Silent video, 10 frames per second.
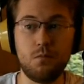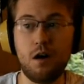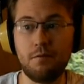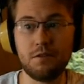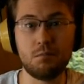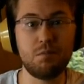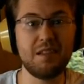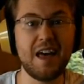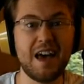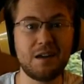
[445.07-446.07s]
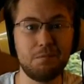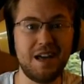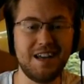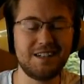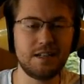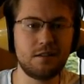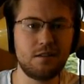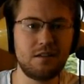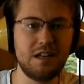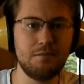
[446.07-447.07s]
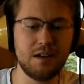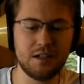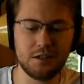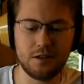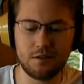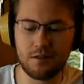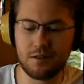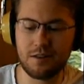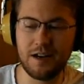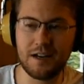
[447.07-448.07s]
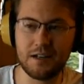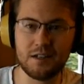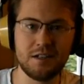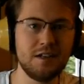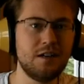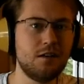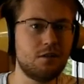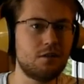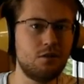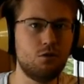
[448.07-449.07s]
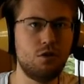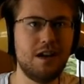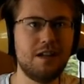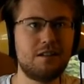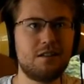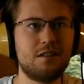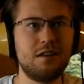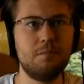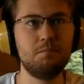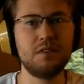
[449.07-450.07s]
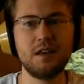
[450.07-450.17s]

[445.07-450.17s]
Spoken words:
often black-painted steam engines inside it. So it's a